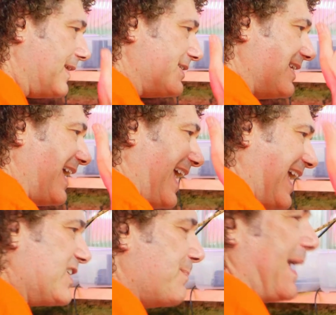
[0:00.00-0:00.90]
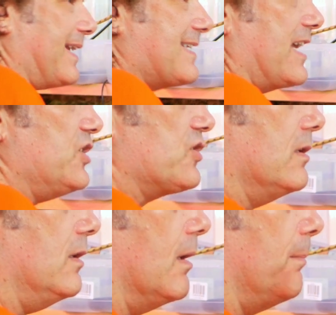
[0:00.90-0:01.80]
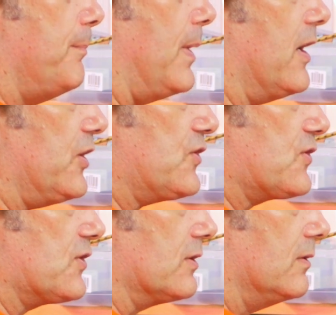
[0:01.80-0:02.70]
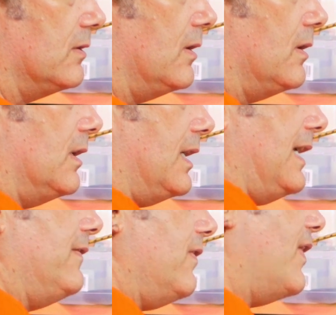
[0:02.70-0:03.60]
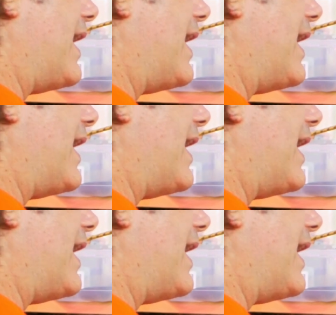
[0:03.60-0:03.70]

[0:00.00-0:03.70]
there's an expectation bias in